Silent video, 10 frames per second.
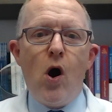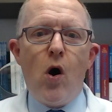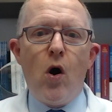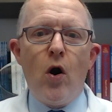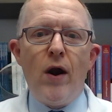
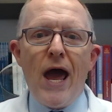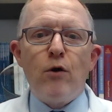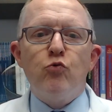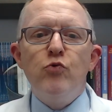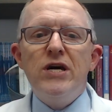are at
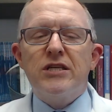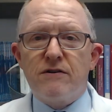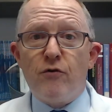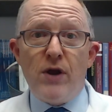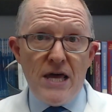risk
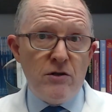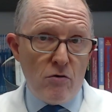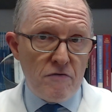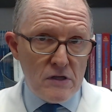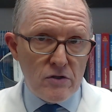for
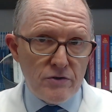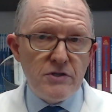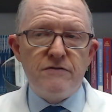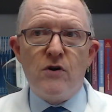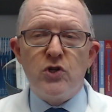endothelial
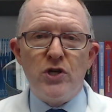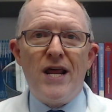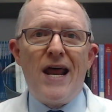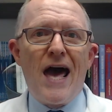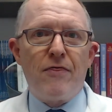dysfunction
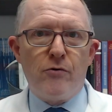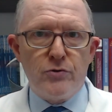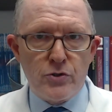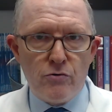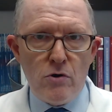and
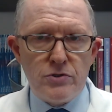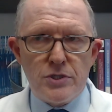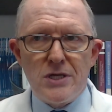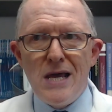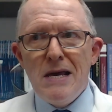atherosclerosis.